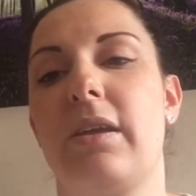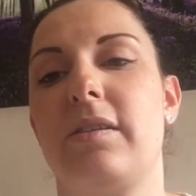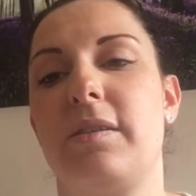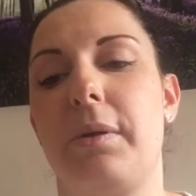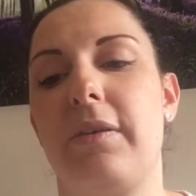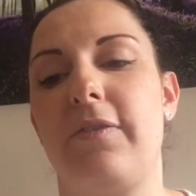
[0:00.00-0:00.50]

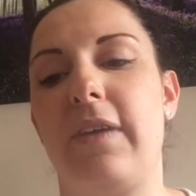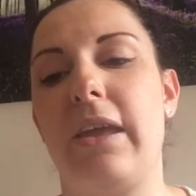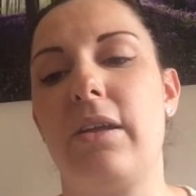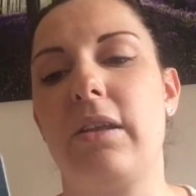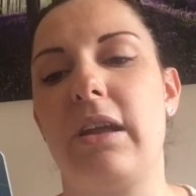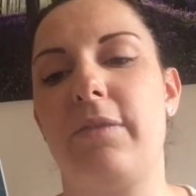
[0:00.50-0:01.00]
So I
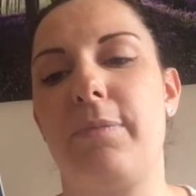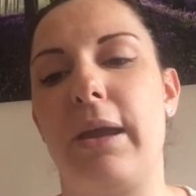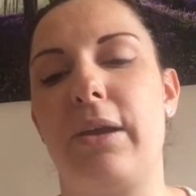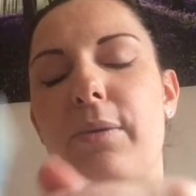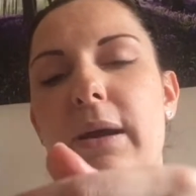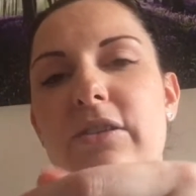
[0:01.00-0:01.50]
feel like you've
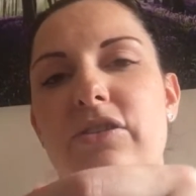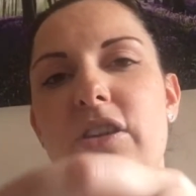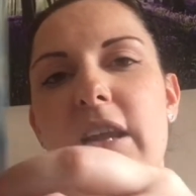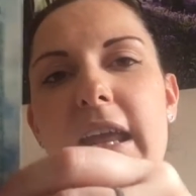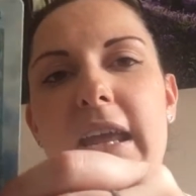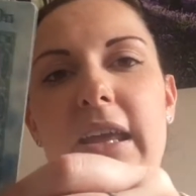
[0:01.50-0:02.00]
been
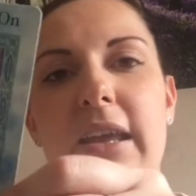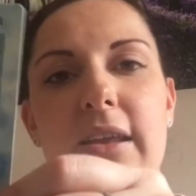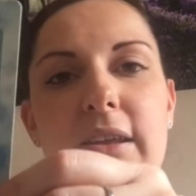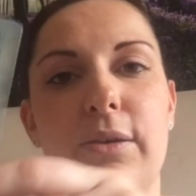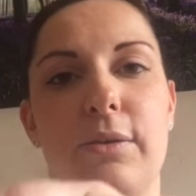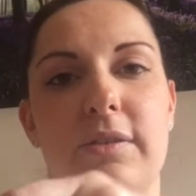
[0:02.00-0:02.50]
questioning
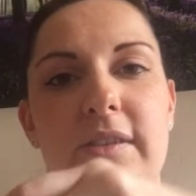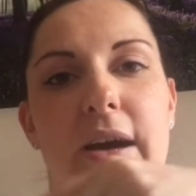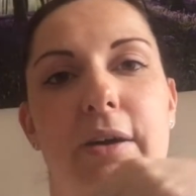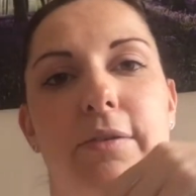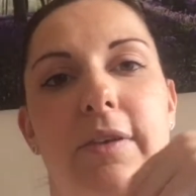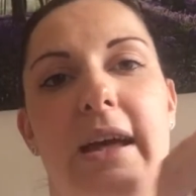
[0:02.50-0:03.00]

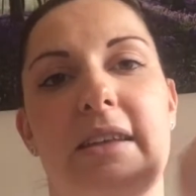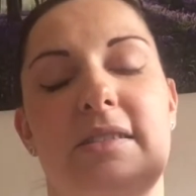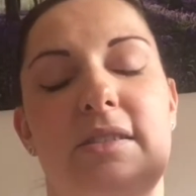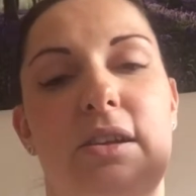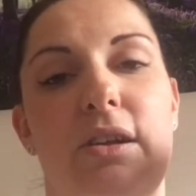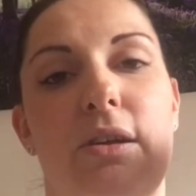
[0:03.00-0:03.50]
yourself as
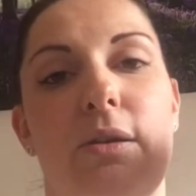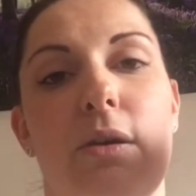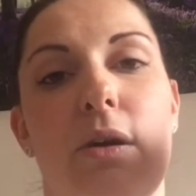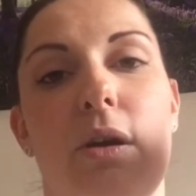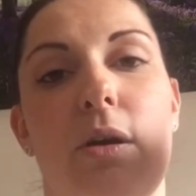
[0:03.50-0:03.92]
to